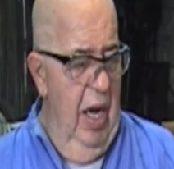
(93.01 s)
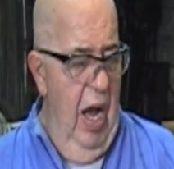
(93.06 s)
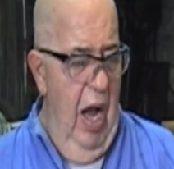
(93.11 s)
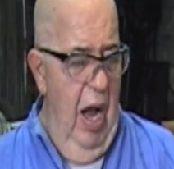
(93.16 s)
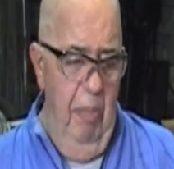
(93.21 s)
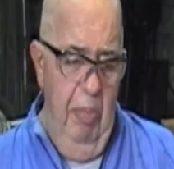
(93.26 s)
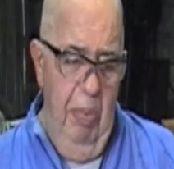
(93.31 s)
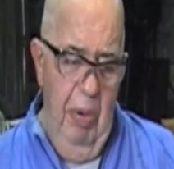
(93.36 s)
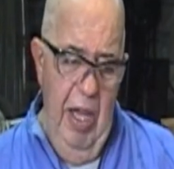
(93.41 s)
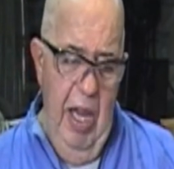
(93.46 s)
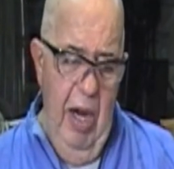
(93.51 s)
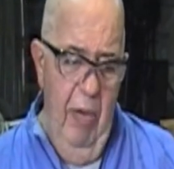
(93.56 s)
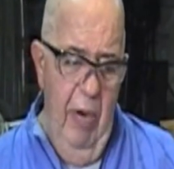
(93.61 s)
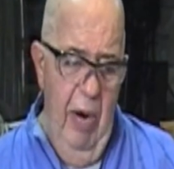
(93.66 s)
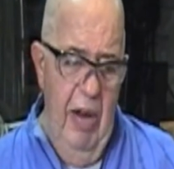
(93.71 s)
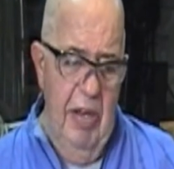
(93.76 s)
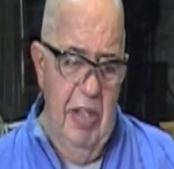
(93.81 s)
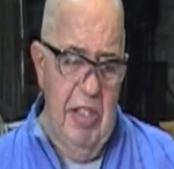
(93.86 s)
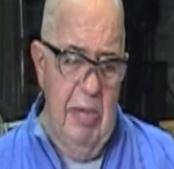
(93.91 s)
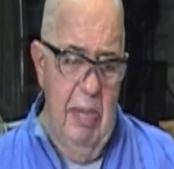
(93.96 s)
I'm playing
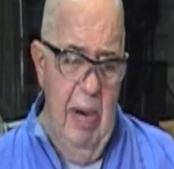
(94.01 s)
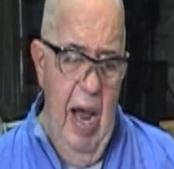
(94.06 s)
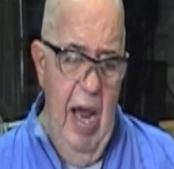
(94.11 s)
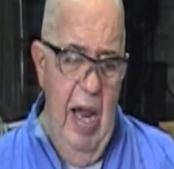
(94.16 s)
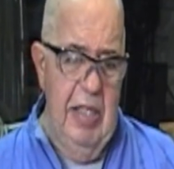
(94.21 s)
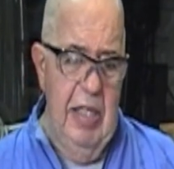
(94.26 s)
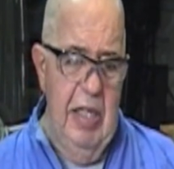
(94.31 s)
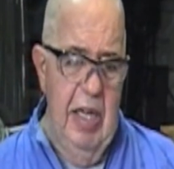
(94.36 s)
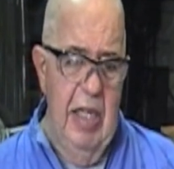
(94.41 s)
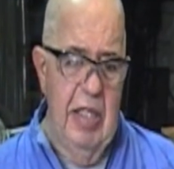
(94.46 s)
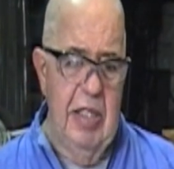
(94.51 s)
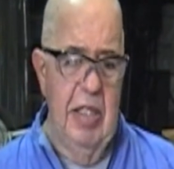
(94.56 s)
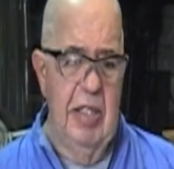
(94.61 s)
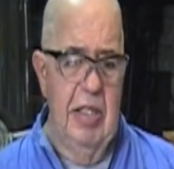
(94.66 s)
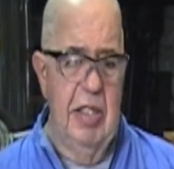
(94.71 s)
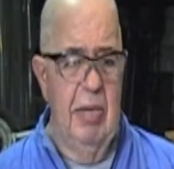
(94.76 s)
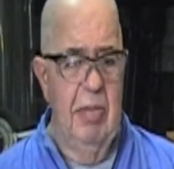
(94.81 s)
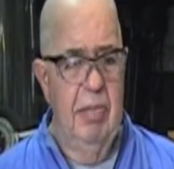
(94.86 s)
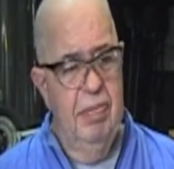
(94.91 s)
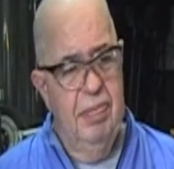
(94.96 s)
around some ideas and
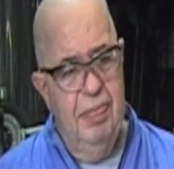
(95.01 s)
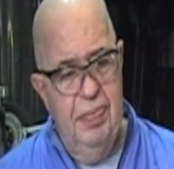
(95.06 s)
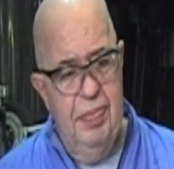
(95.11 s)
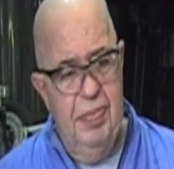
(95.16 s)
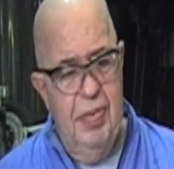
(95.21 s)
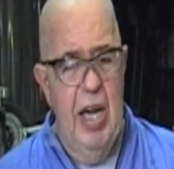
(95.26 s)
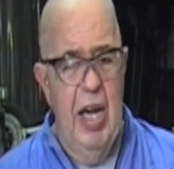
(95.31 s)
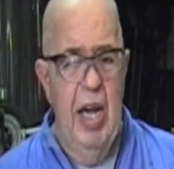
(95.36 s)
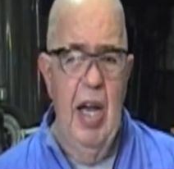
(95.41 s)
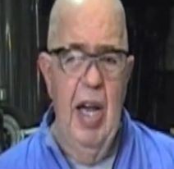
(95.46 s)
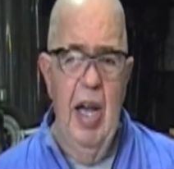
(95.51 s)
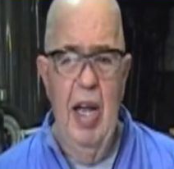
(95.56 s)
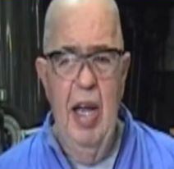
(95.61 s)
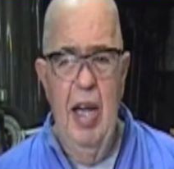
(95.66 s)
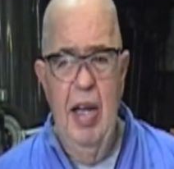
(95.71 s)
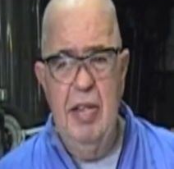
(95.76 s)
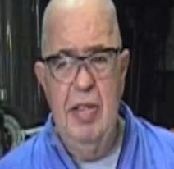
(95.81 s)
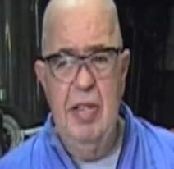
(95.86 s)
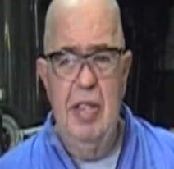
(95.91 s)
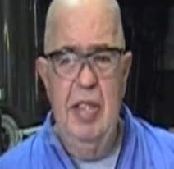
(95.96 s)
some
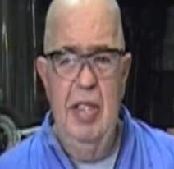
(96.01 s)
uh,